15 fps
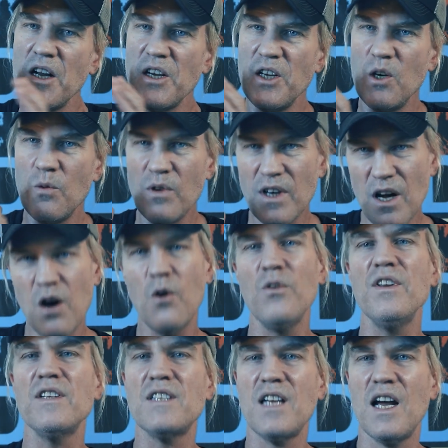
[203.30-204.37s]
you know
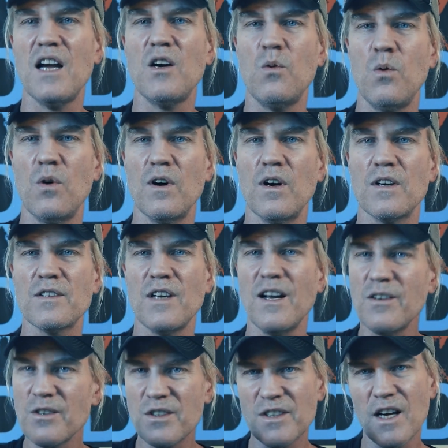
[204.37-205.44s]
the tech works.
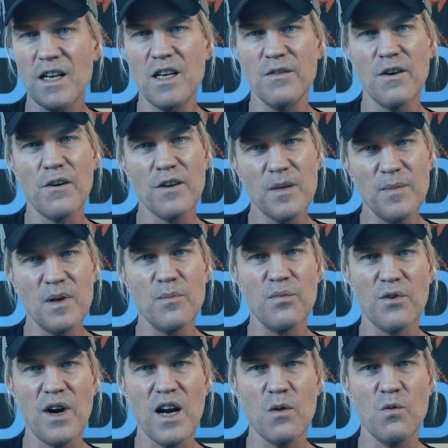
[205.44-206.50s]
Understand you've already been
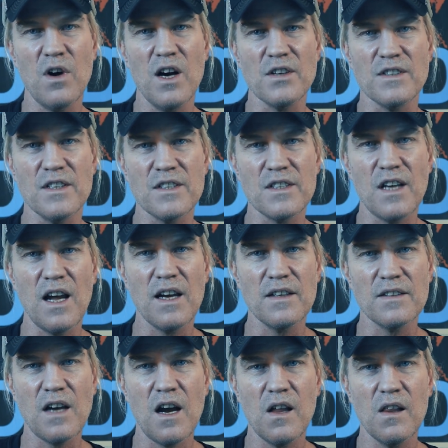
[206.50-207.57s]
brainwashed that
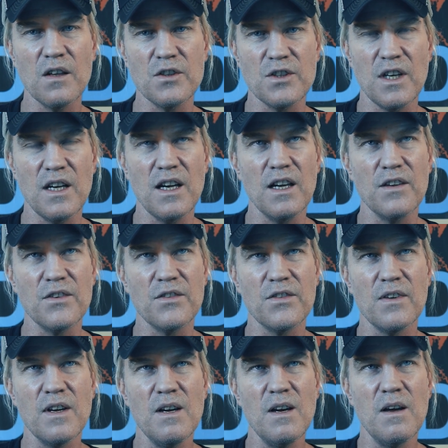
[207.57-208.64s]
Scientology
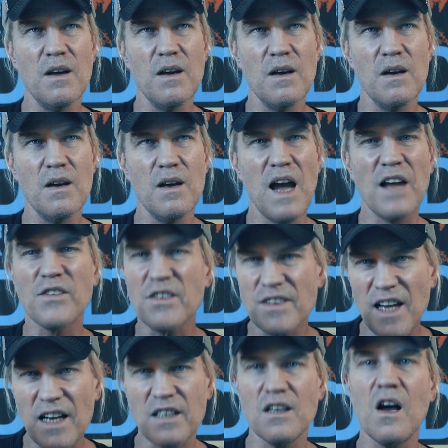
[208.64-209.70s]
is has a
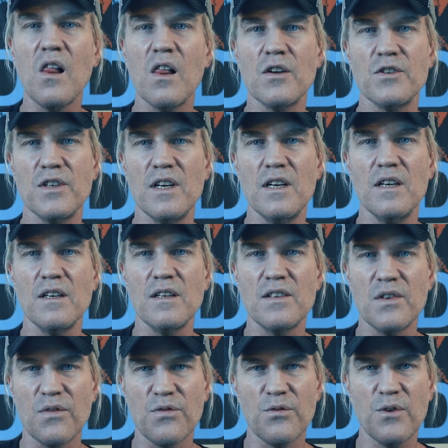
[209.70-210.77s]
technology
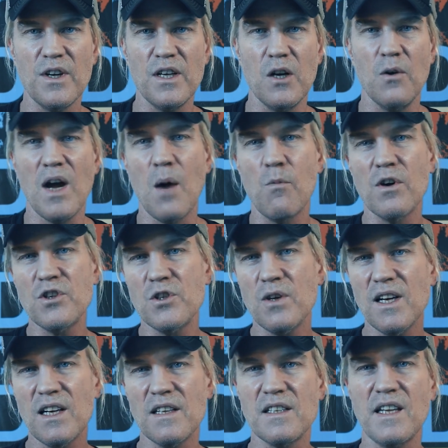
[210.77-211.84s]
to free you. And once you
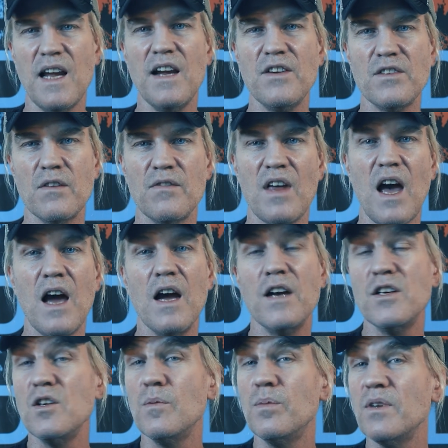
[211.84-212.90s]
get a taste of that
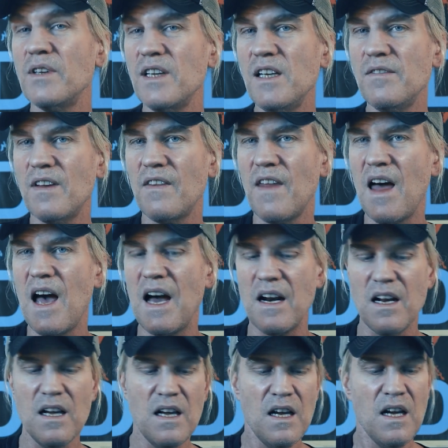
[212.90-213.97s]
and you believe in
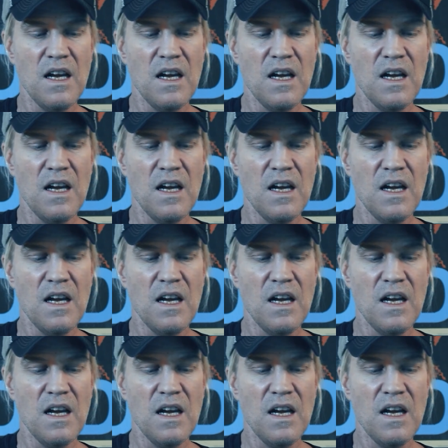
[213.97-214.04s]
that,